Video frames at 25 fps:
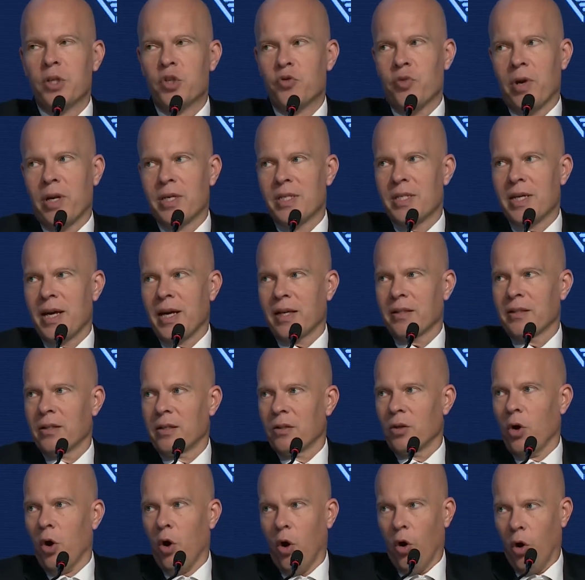
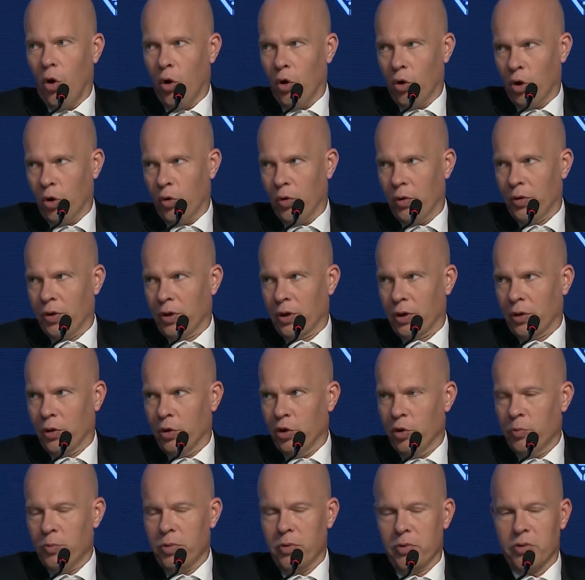transacted all over the
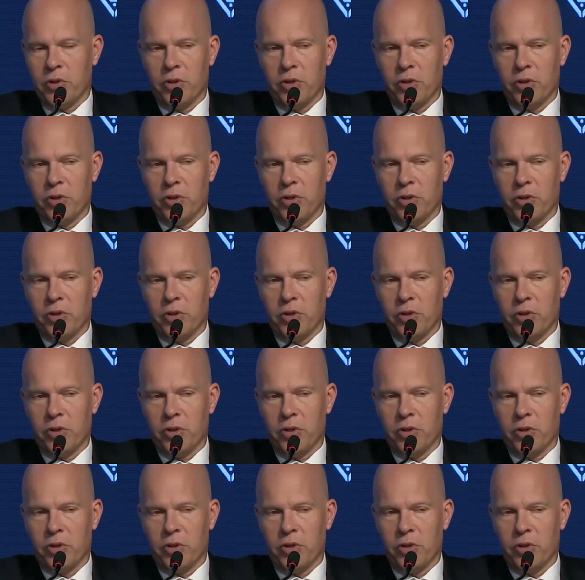globe.